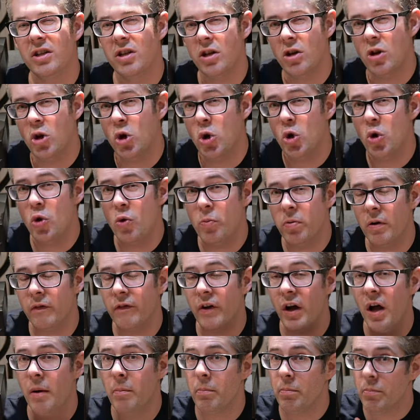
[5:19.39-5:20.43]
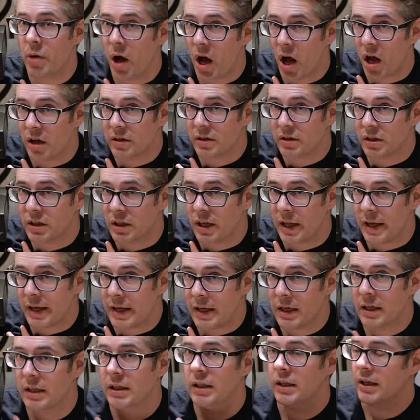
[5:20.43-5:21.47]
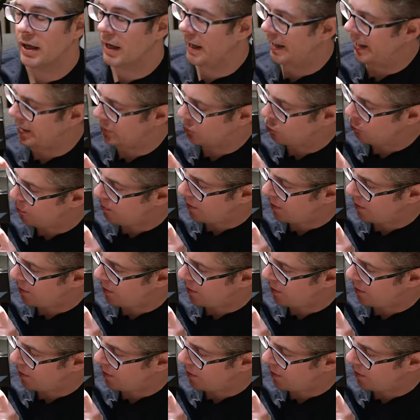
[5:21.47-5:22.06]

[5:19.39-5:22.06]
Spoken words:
do prefer, personally, an actual